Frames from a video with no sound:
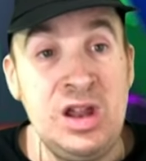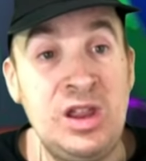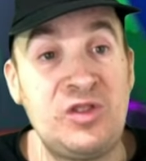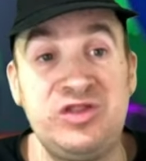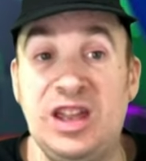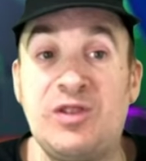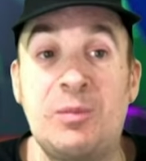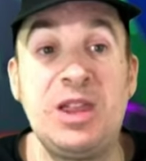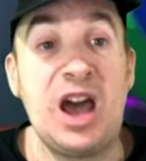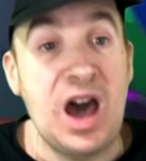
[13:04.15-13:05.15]
they're fleeing
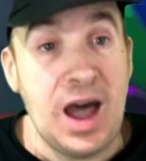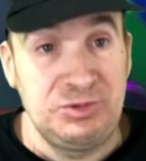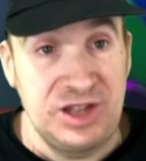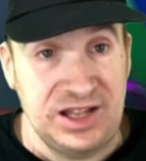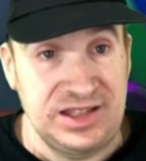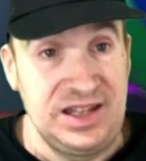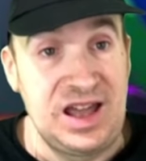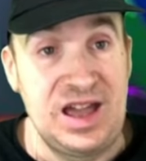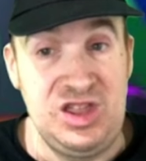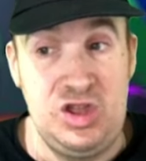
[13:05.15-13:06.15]
from the object and
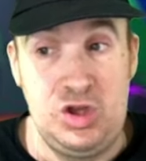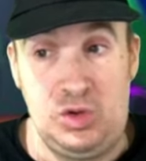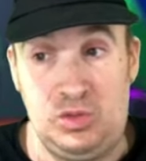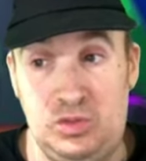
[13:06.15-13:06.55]
not you.